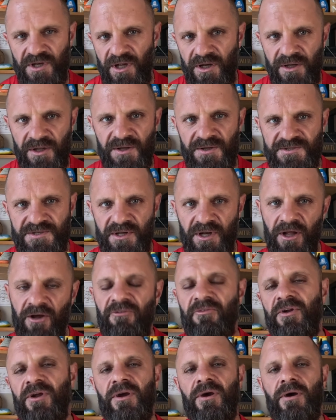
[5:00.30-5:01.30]
rand here in South
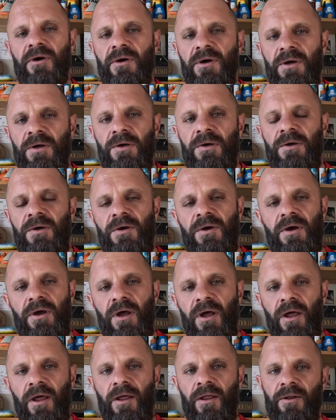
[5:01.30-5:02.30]
Africa,
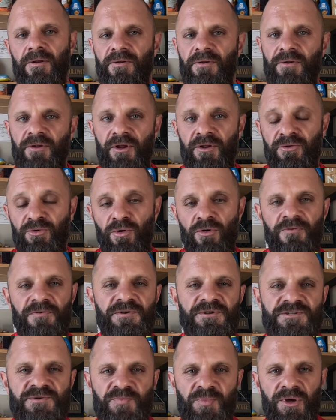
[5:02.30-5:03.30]
and the
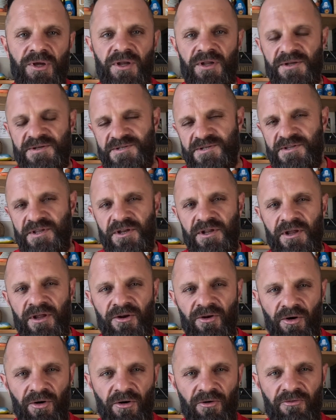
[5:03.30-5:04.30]
Endorphin Speed is
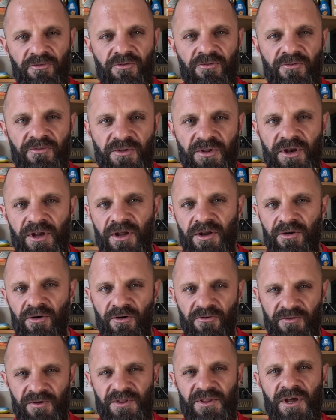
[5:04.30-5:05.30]

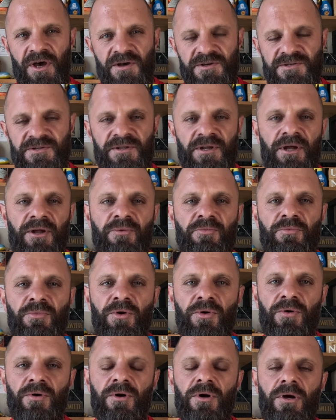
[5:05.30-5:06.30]
3,500 rand
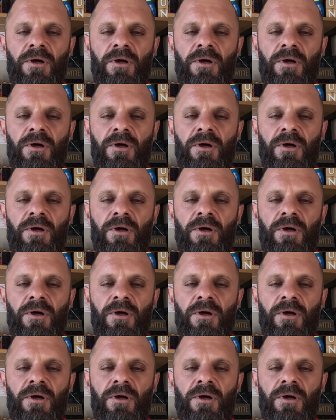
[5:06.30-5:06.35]
more.